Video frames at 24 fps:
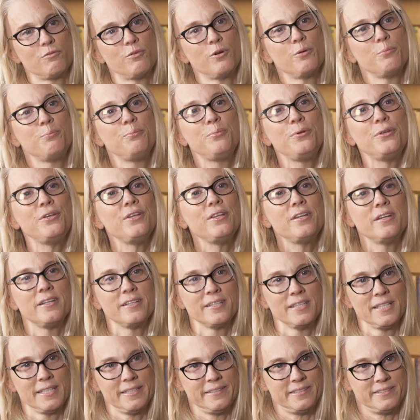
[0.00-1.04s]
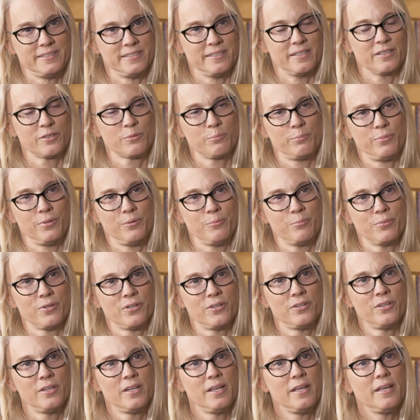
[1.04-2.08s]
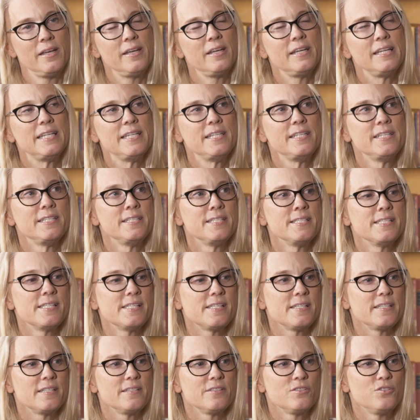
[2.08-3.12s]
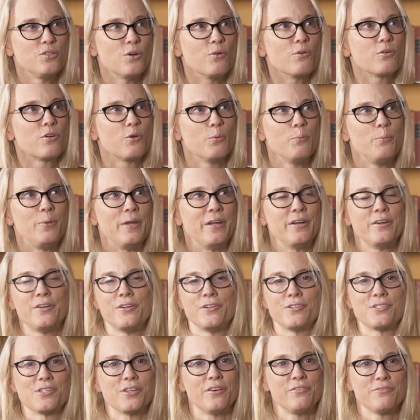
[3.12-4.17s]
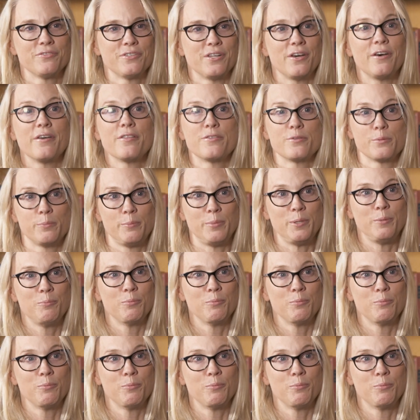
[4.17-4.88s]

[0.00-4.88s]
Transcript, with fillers: repeatedly to young people is don't compare yourself to other